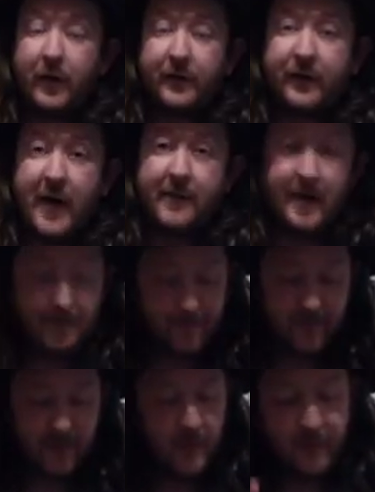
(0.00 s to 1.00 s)
worst gamer,
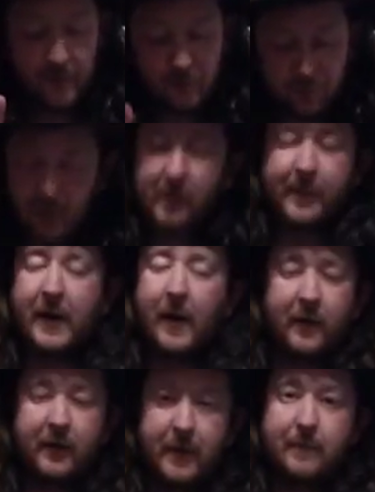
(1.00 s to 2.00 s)
so it's probably
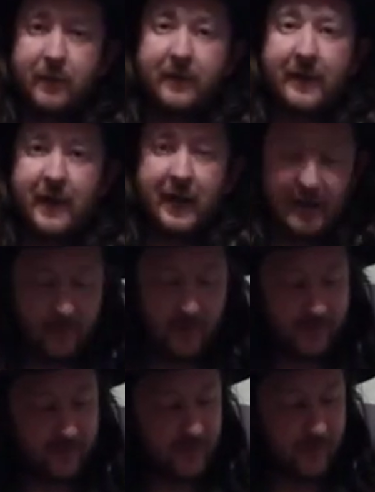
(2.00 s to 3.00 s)
going to be pretty
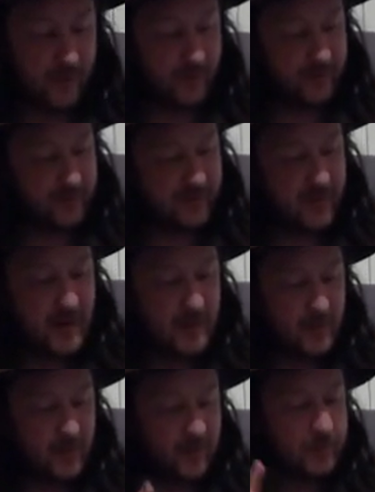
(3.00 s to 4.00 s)
hilarious, to be honest,
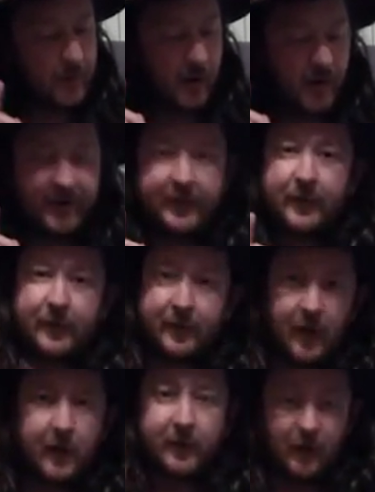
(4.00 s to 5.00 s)
because I
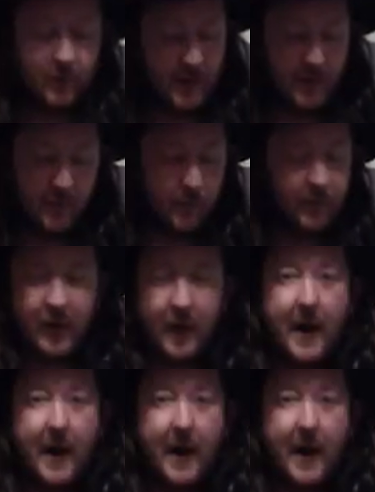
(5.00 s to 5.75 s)
suck donkey balls.